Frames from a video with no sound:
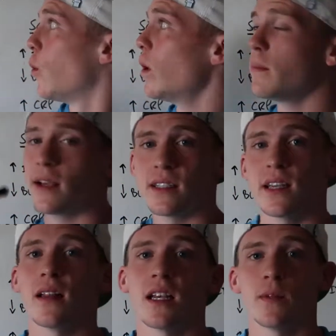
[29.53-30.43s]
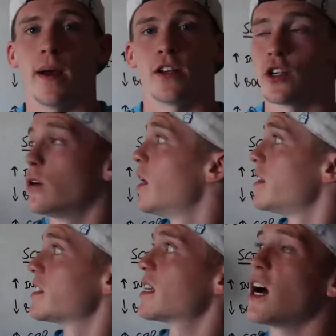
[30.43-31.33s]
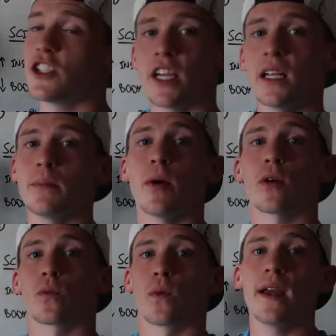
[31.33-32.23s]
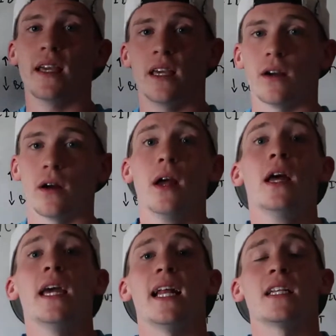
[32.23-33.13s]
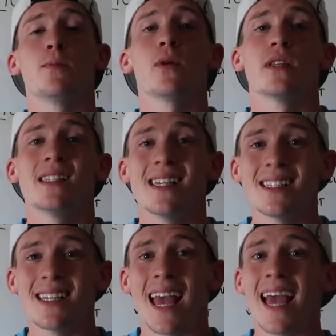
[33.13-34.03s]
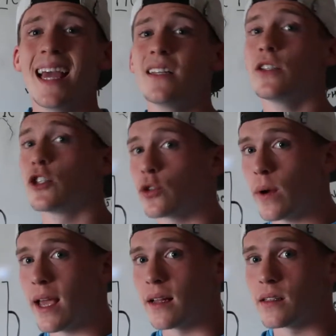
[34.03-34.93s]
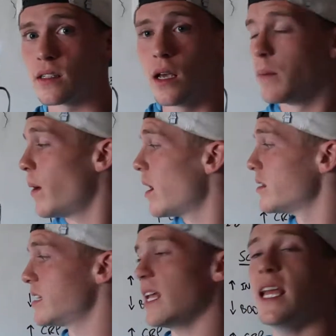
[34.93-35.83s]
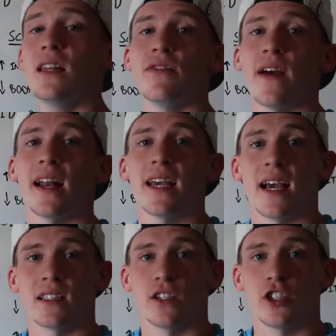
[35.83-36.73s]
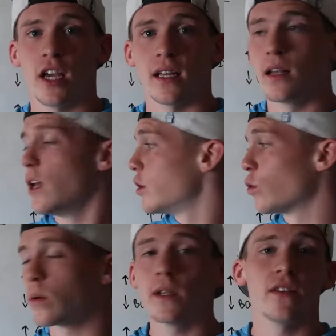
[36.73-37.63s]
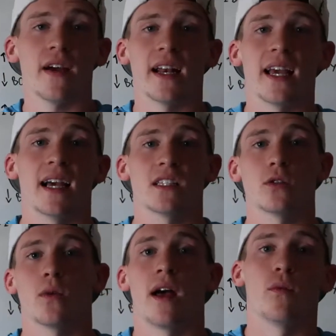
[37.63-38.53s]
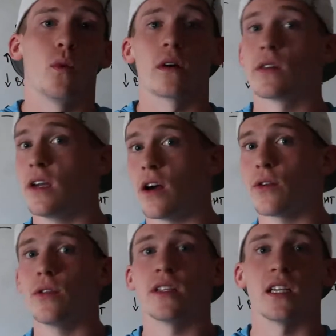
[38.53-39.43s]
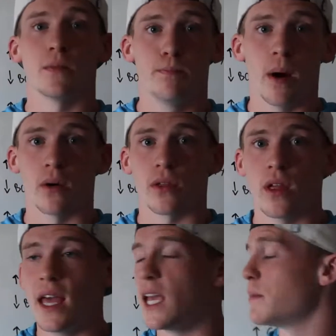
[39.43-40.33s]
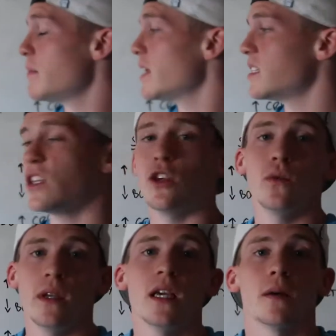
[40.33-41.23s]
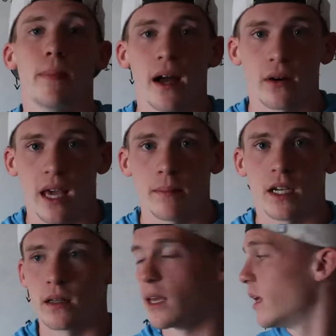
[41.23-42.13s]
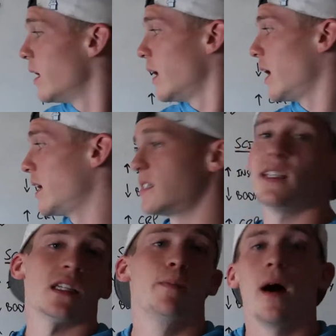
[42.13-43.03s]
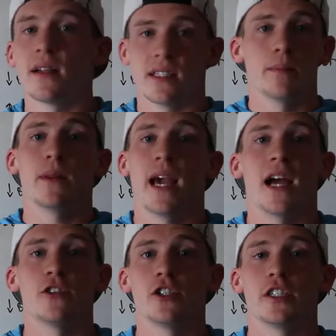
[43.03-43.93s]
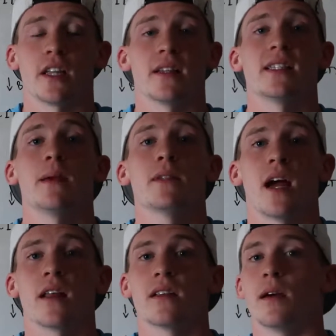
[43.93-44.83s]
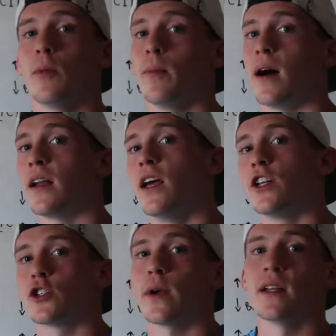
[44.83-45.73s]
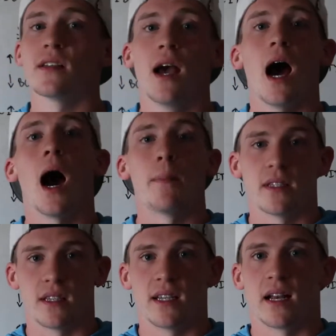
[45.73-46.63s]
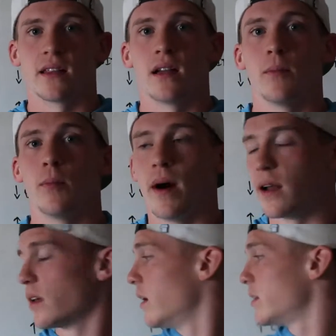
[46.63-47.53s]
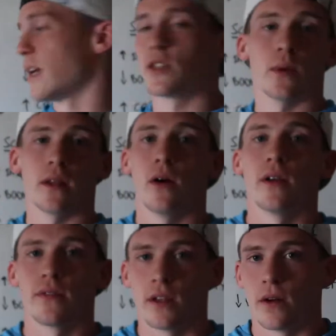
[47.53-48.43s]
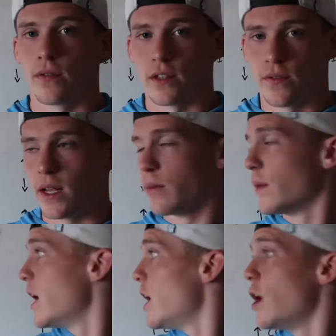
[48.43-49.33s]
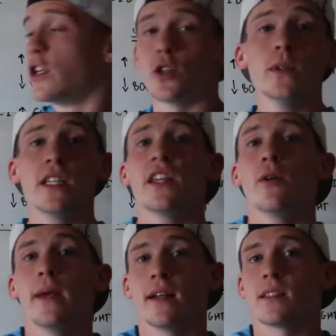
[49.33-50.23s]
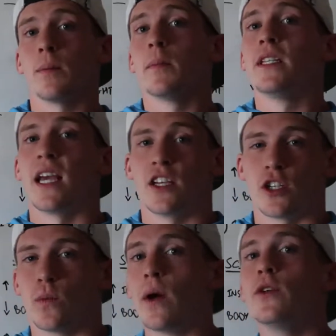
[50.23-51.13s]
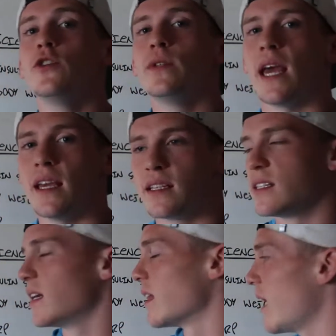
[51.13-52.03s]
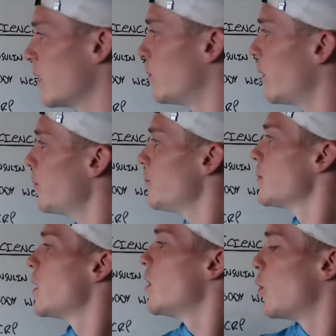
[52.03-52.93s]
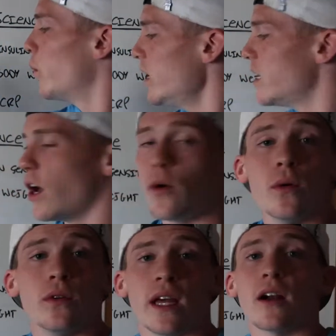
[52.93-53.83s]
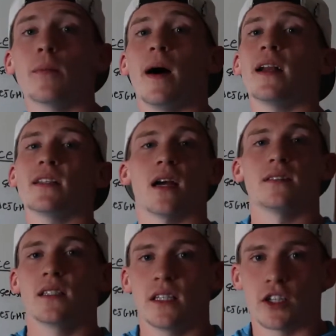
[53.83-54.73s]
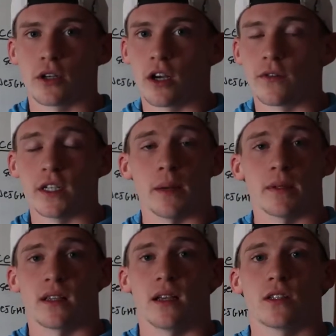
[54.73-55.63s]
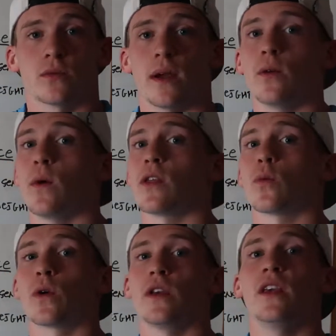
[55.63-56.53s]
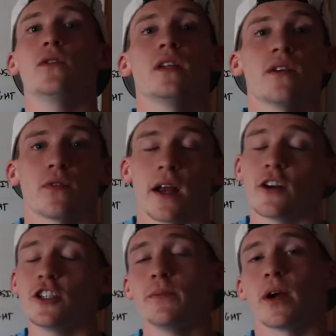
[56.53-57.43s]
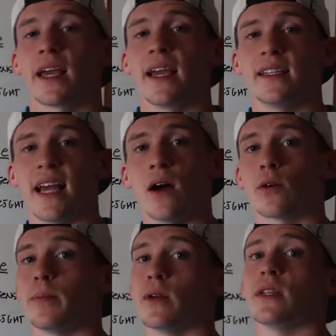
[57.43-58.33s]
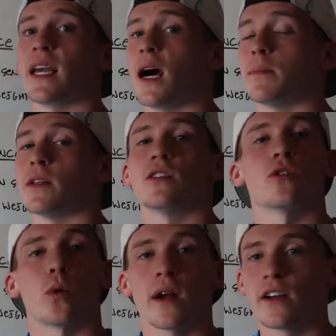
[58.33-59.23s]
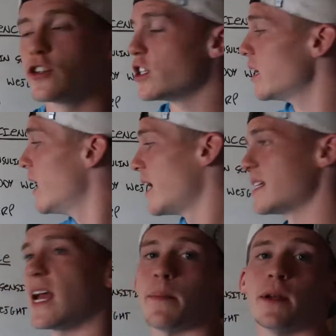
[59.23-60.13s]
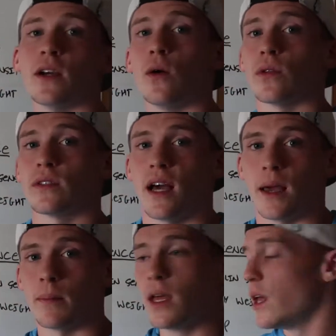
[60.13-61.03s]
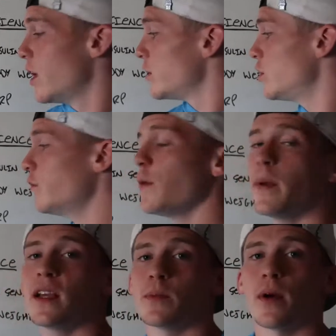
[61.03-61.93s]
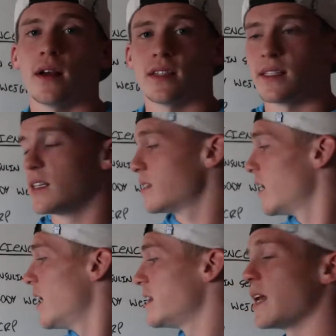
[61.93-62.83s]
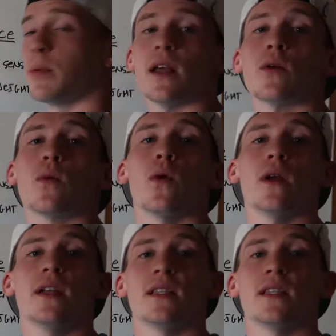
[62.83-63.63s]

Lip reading: What makes CLA special? This conjugated part right here. It has both cis and trans bonds in the fatty acid chain. Normally fatty acids will have one or the other. This has both. It makes it unique biochemically. A cis bond, simply hydrogens on the same side of the double bond. Trans, opposite side of the double bond. That's really all you have to know for this video. So what's the theory behind supplementation? Why would you take CLA? Well, we know that our body's constantly turning over adipocytes, right? Whether we're yielding it for energy, breaking it down, or building it up to store energy, it's happening all the time. Two of the biggest processes that play a role in